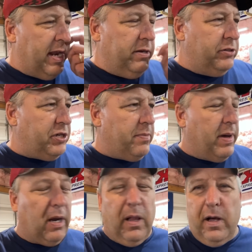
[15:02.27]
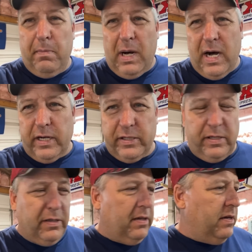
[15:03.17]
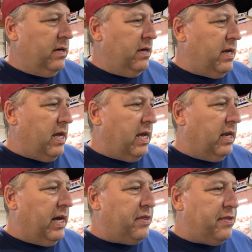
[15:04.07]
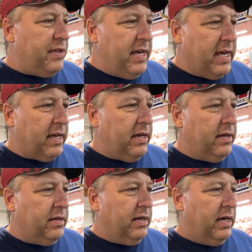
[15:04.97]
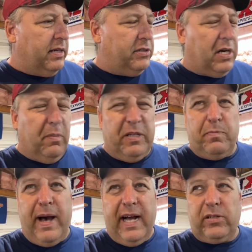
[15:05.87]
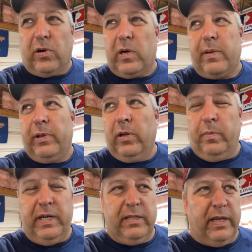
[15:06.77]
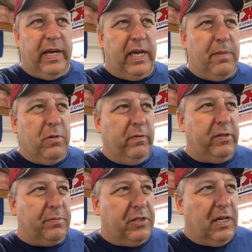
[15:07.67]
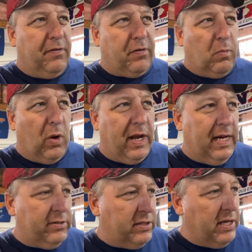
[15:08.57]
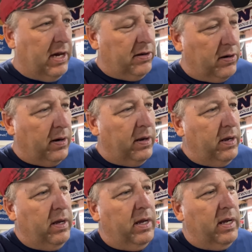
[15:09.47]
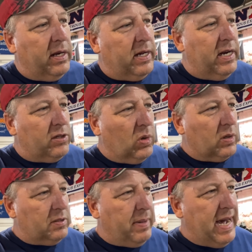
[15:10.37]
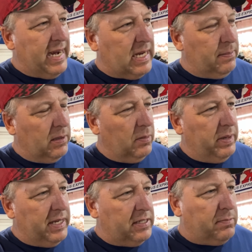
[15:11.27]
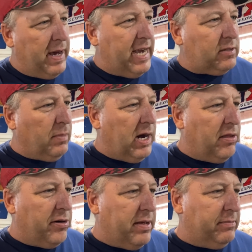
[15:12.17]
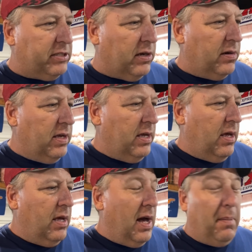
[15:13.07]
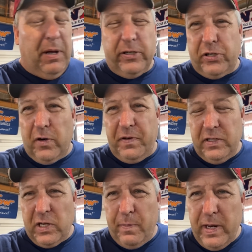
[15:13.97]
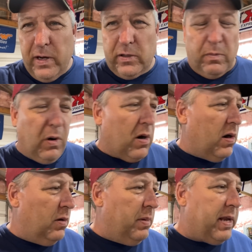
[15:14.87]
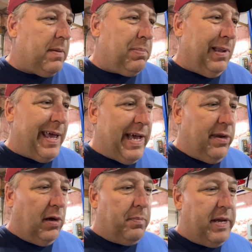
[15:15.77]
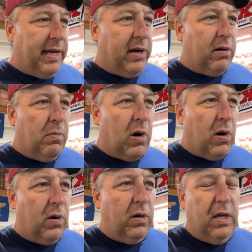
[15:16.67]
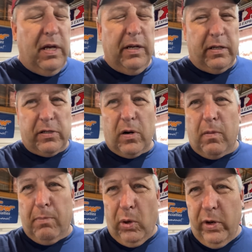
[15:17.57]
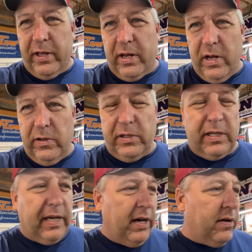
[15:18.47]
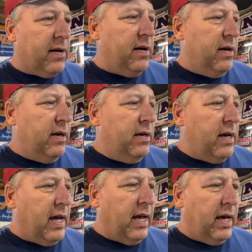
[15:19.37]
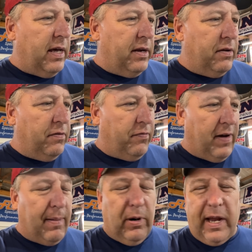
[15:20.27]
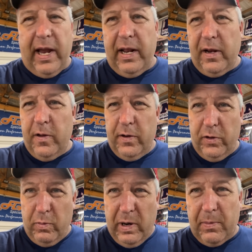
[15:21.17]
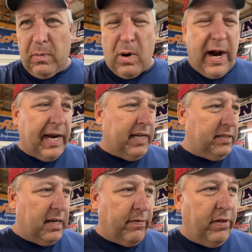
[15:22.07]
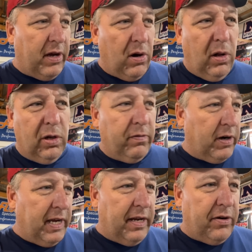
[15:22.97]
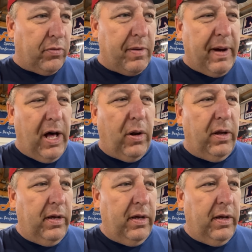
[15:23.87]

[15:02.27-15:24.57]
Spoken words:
new sheet metal unboxed. And I think Jeremy's back's hurting him a little bit today. He moved some stuff from one house to the other and kind of tore his back up a little bit, and his back's bothering him. So I'm not sure if he's going to be here tomorrow, but he planned on being here tomorrow to start bolting the nose together and fabricating new bumper brackets and everything all over again to remount